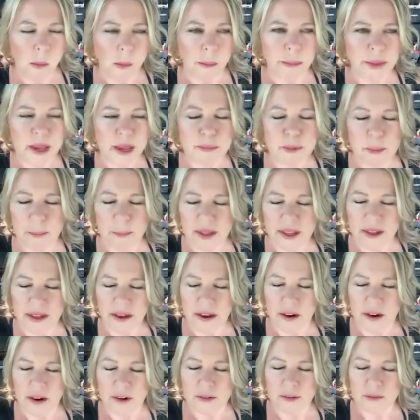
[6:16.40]
be
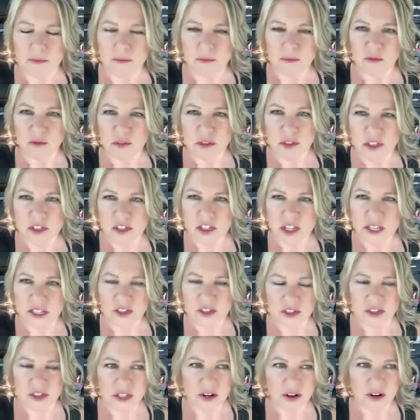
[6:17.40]
prepared for the
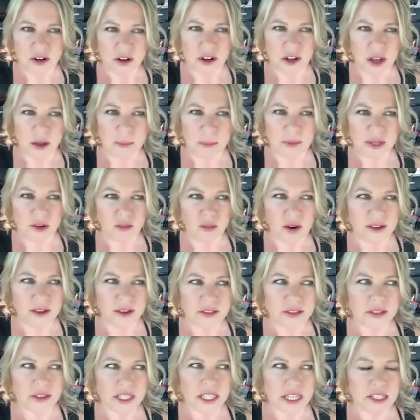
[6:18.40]
changes that are coming
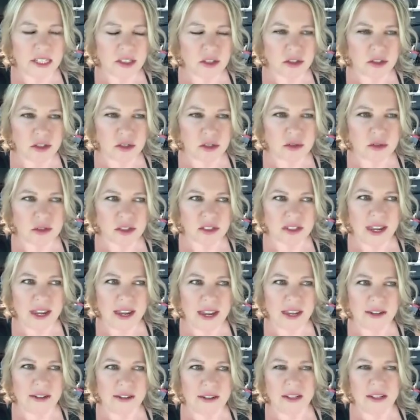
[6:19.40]
rather than to
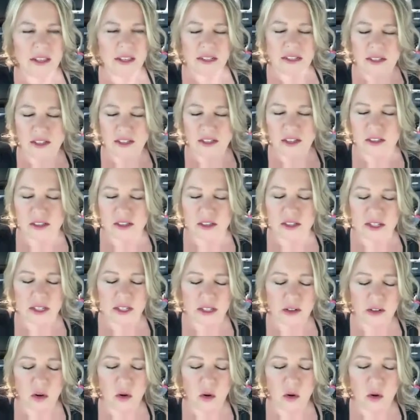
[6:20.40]
stand in
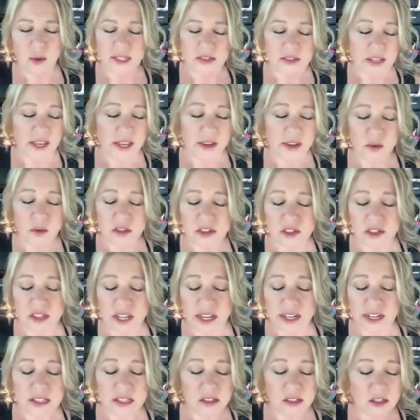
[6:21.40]
in quicksand or
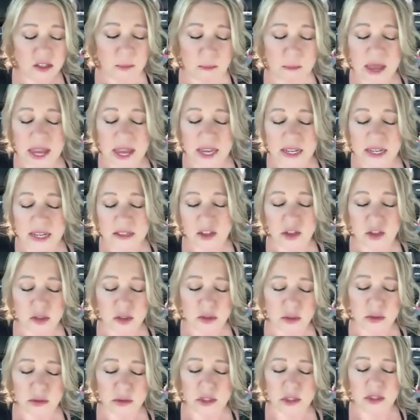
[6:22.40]
stand in cement
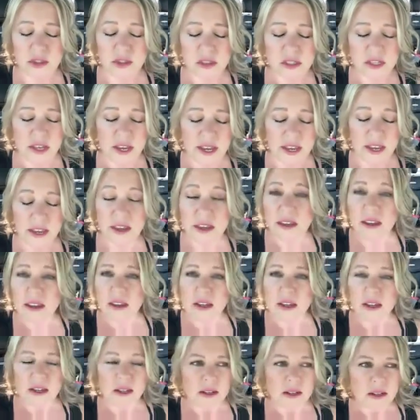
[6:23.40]
shoes and say
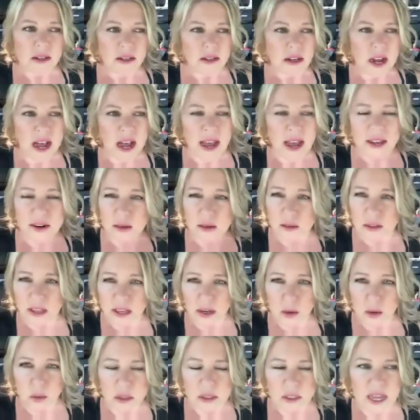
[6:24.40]
i don't
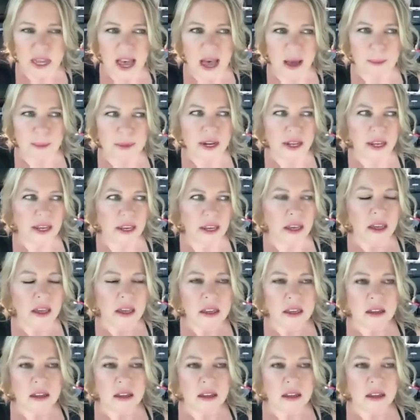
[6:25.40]
like what's happening